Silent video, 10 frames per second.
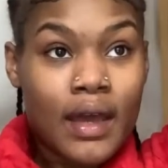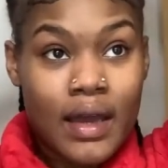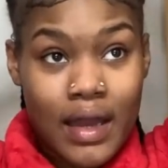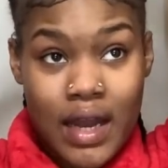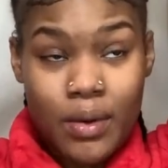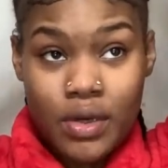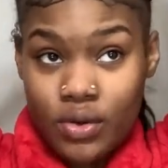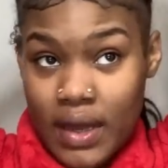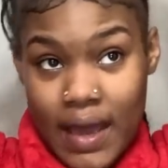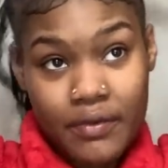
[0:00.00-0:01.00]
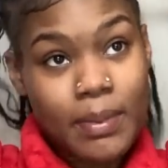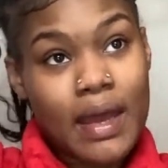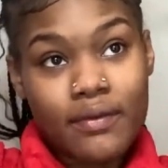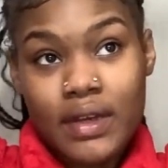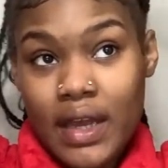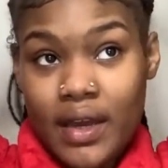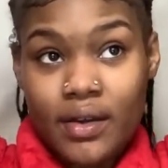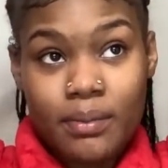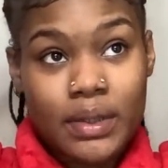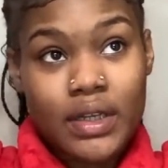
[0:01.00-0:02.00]
I kind of do a half up, half
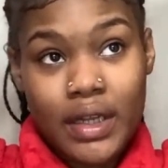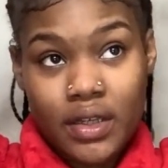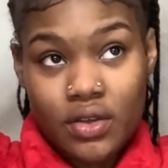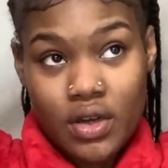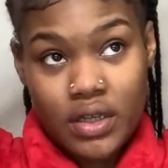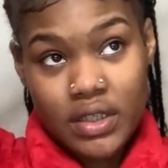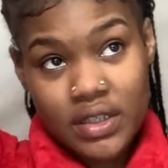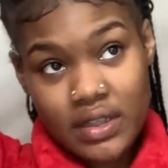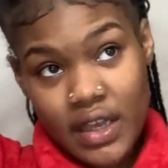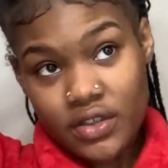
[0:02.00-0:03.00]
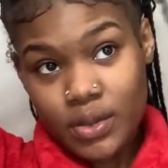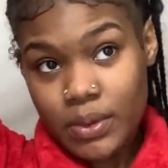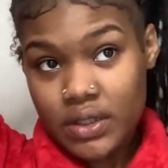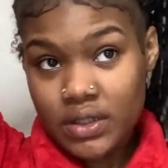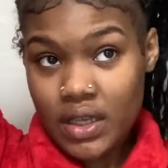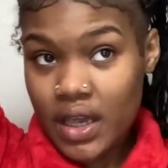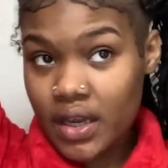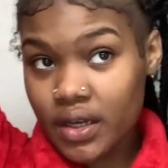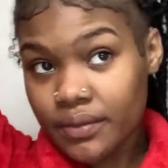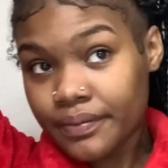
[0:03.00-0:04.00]
down, but like y'all, these extra pieces of
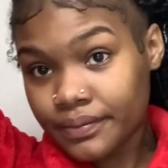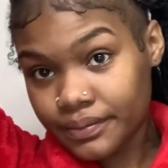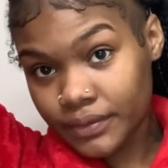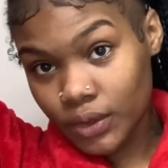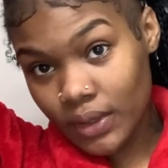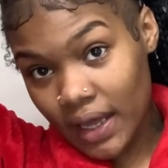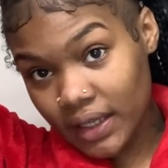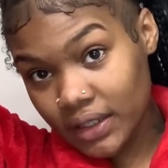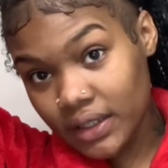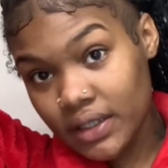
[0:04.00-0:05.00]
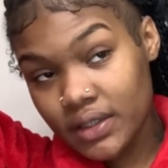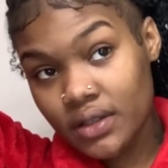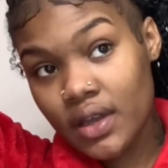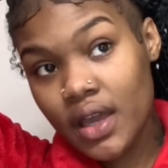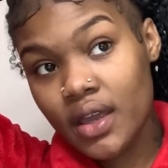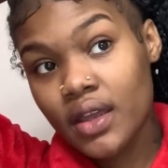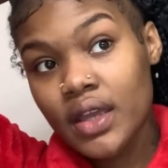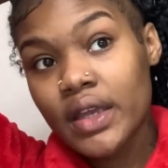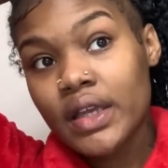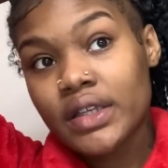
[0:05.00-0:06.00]
hair, do not get these, okay?
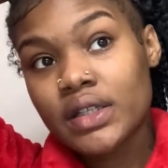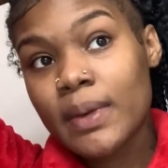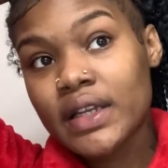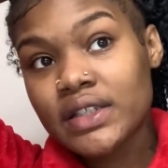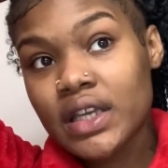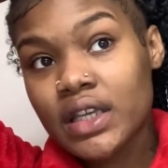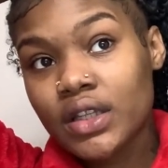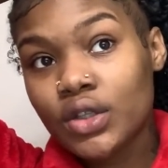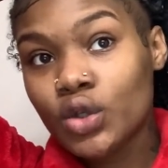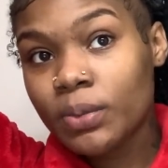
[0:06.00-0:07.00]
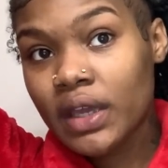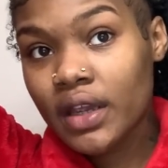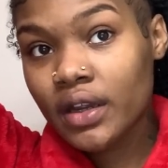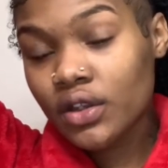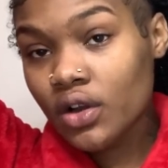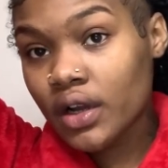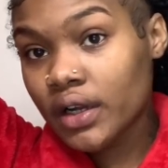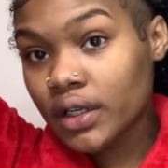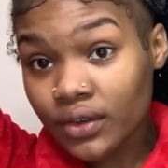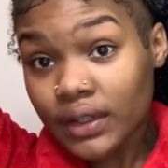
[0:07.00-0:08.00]
Somebody said get the human hair in
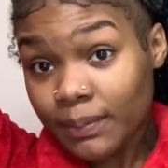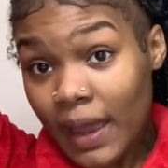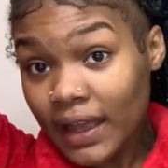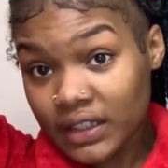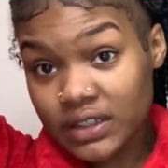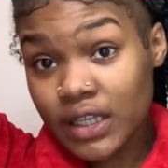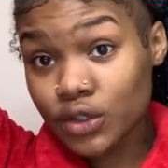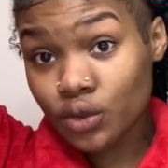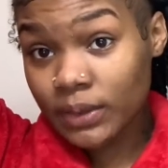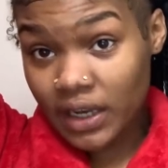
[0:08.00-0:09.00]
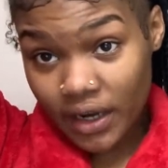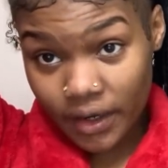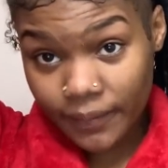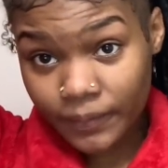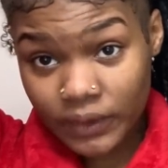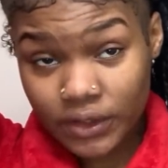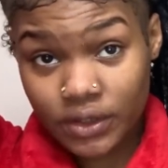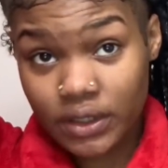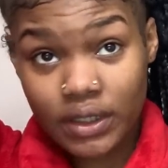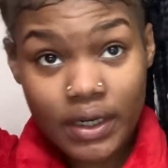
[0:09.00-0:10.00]
y'all. On the packet says human hair,
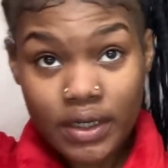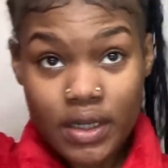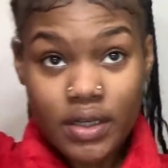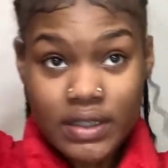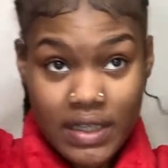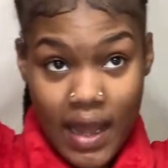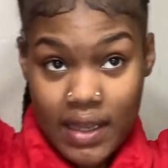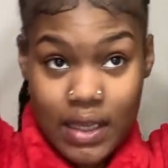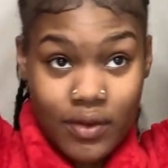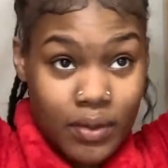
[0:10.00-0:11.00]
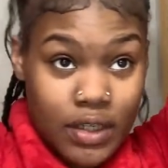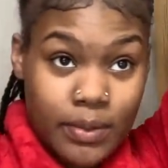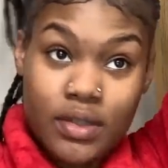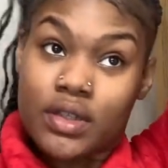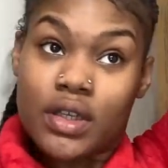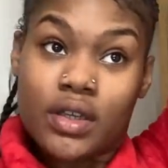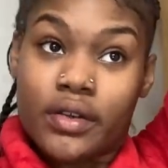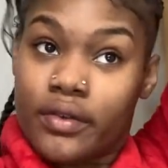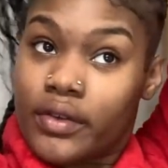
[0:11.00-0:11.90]
literally. Like, no, it's not giving what it's supposed to give.